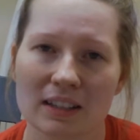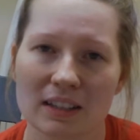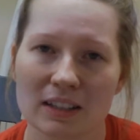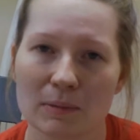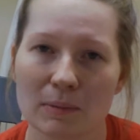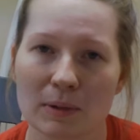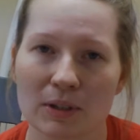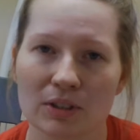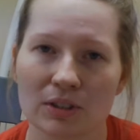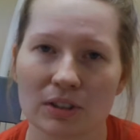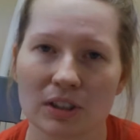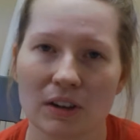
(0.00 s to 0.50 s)

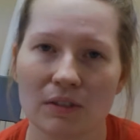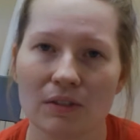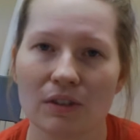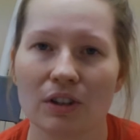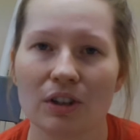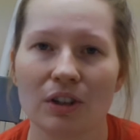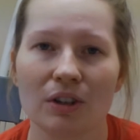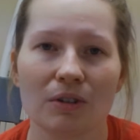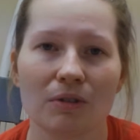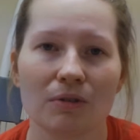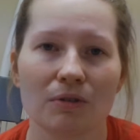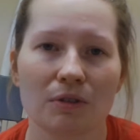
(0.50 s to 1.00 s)
especially after
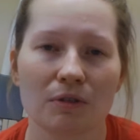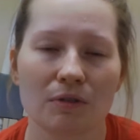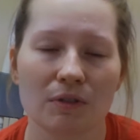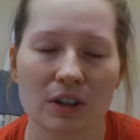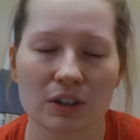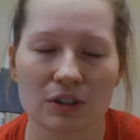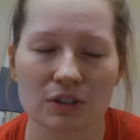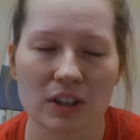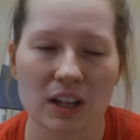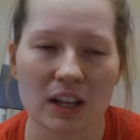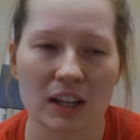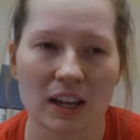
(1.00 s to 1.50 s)
you
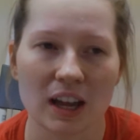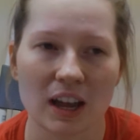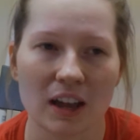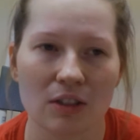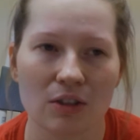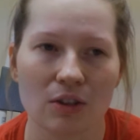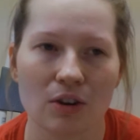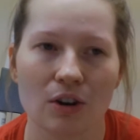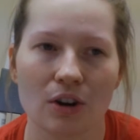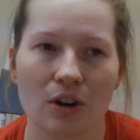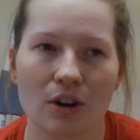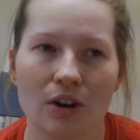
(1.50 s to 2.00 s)
flush that
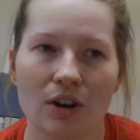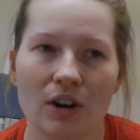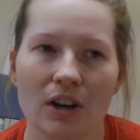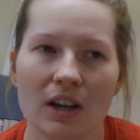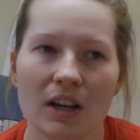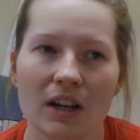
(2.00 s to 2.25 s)
catheter.